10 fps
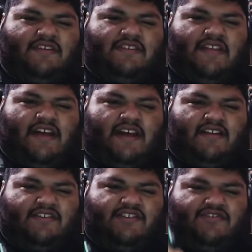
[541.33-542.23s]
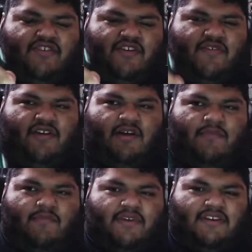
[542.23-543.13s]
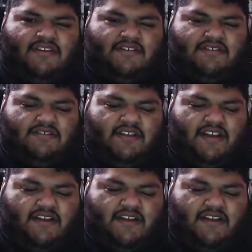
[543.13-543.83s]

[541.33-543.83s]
not straight up. He's like